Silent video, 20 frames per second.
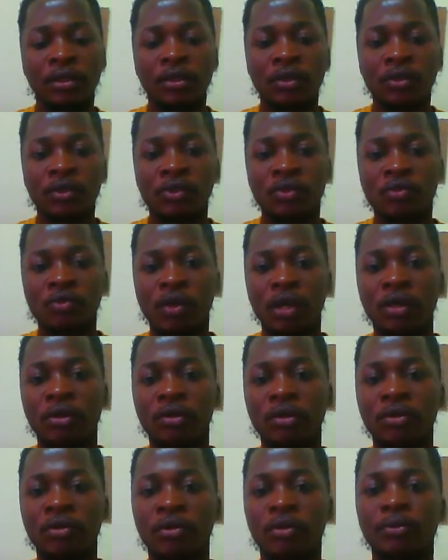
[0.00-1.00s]

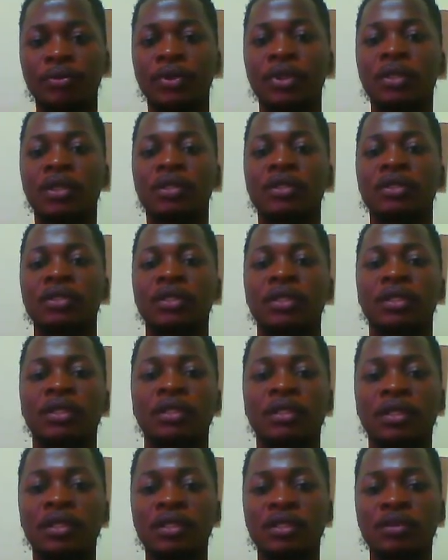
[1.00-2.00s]
Swakugo, because
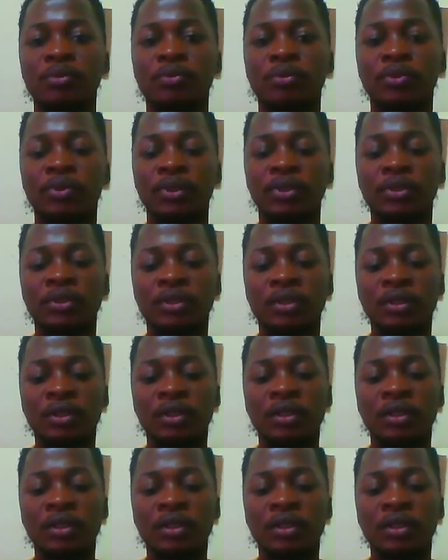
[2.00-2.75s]
these points